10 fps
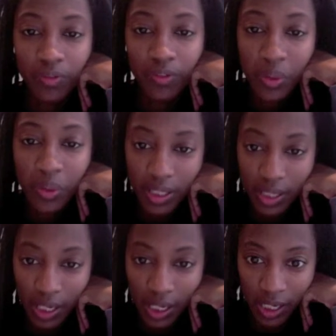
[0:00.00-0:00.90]
focus
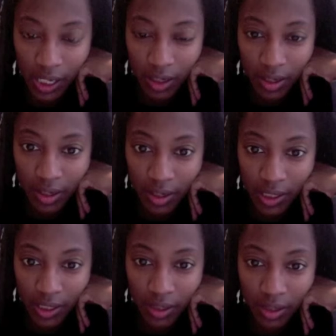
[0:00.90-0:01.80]
today
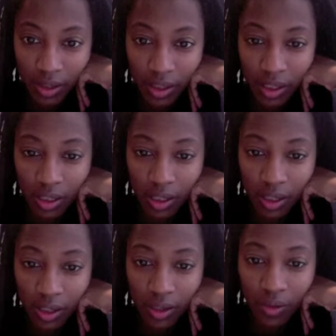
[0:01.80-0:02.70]
on
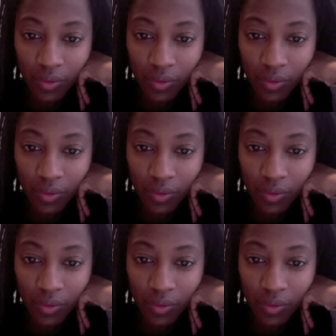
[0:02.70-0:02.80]
the